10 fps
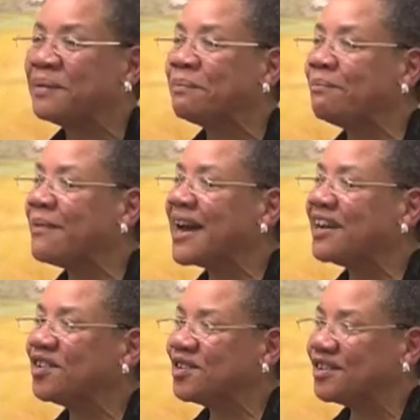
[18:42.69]
My
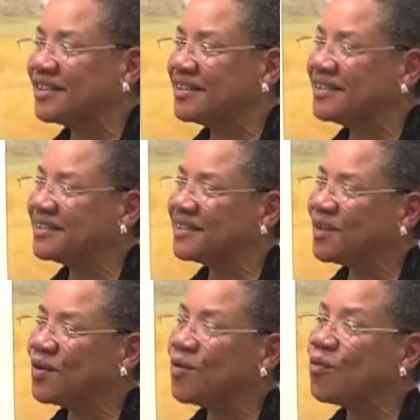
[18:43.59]
Lord,
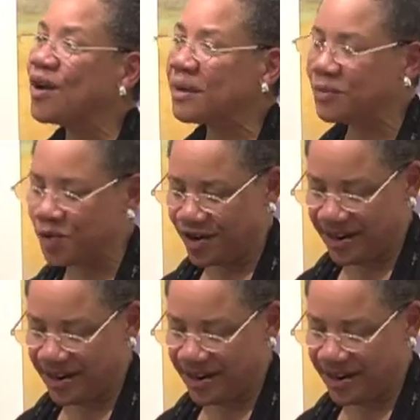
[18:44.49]
what a morning.